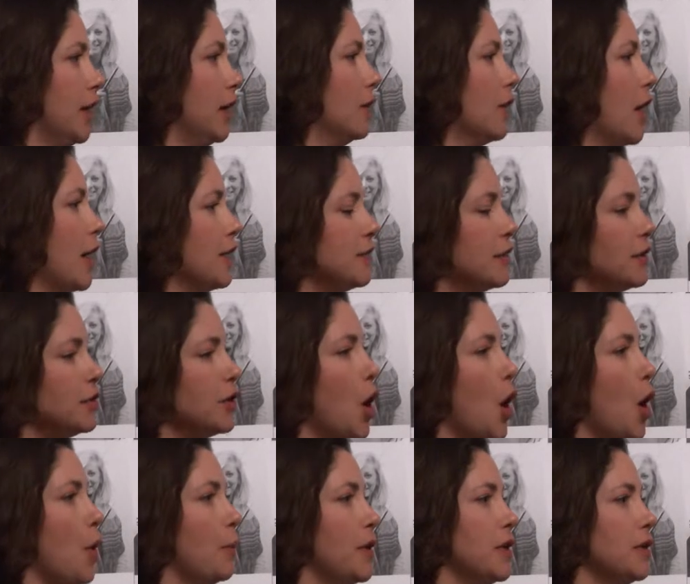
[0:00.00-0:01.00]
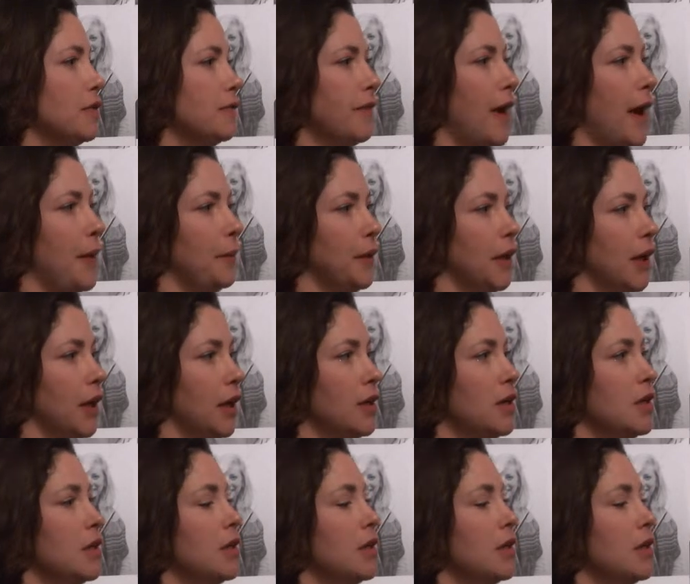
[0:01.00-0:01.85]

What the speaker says: He lost his home, his family.